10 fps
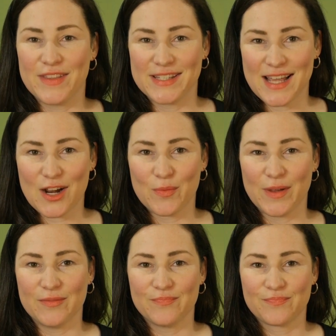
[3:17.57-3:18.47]
for the
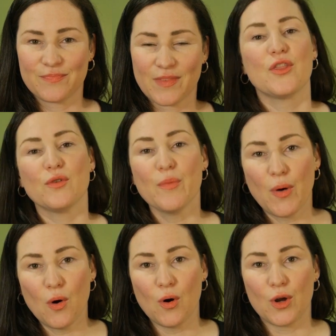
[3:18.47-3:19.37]
sacrament. The
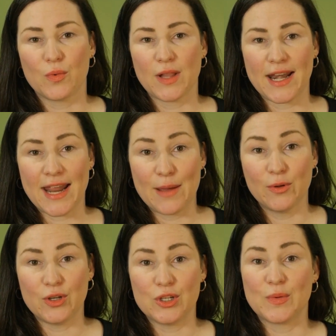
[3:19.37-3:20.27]
report will
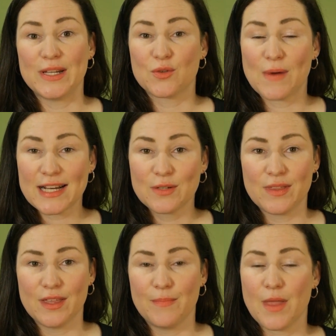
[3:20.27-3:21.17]
enable you to interact
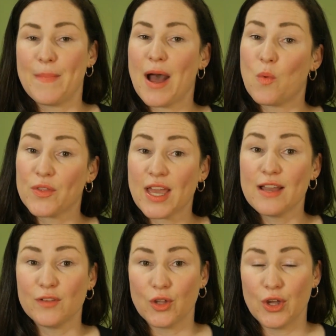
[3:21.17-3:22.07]
with them about what they
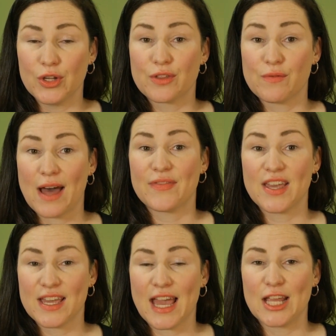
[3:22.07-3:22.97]
have learned throughout the
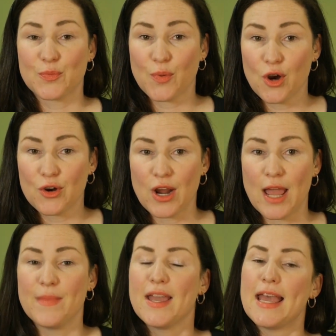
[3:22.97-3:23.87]
Engage
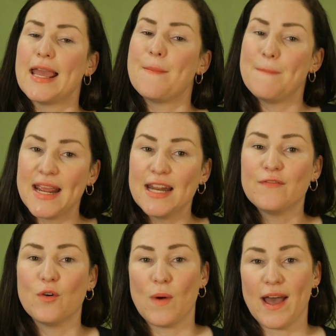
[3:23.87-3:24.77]
program in a
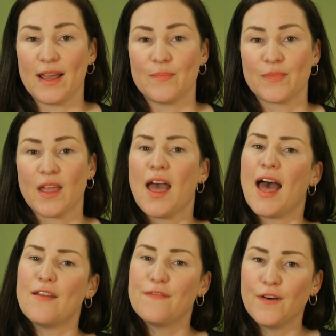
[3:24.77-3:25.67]
meaningful way
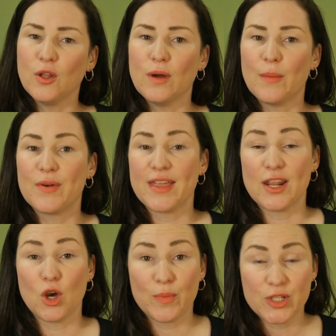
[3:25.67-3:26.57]
and follow up with
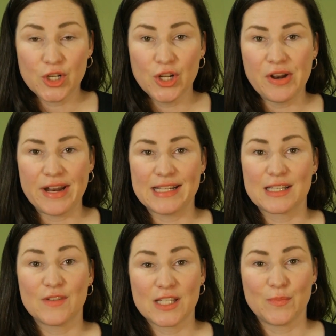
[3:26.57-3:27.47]
any
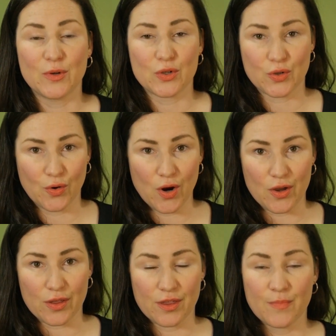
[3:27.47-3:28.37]
opportunities for spiritual
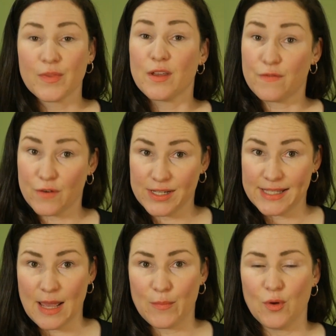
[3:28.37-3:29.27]
growth. For
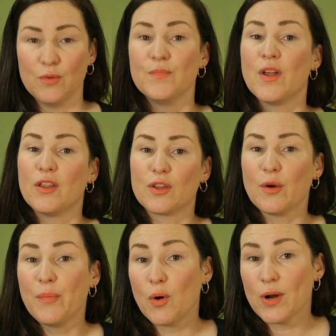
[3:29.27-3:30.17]
example, the
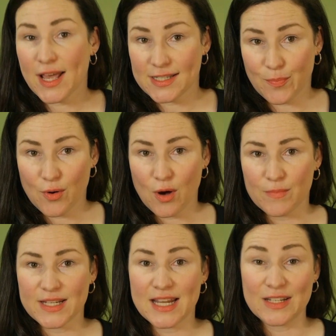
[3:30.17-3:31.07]
report has a
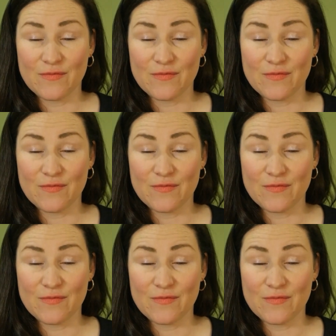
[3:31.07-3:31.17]
prompt and